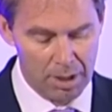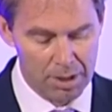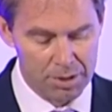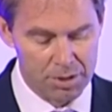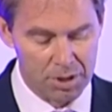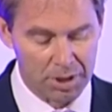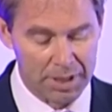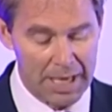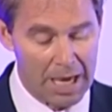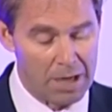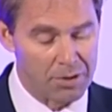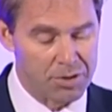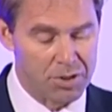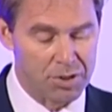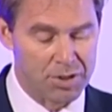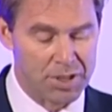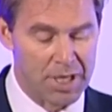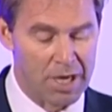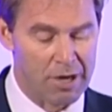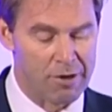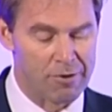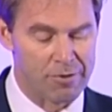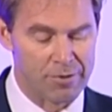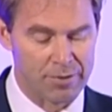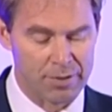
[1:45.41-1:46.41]
to
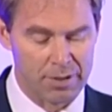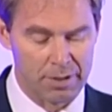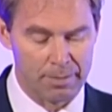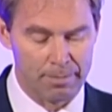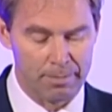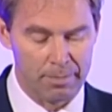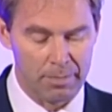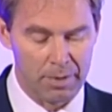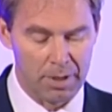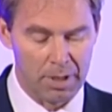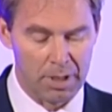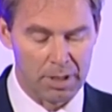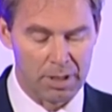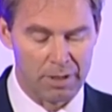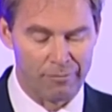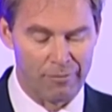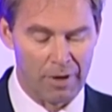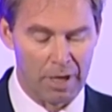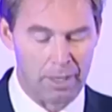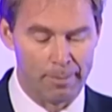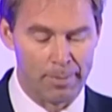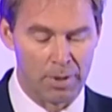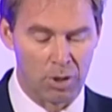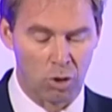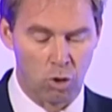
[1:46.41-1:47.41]
counter-terrorism,
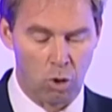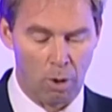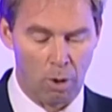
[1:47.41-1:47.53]
development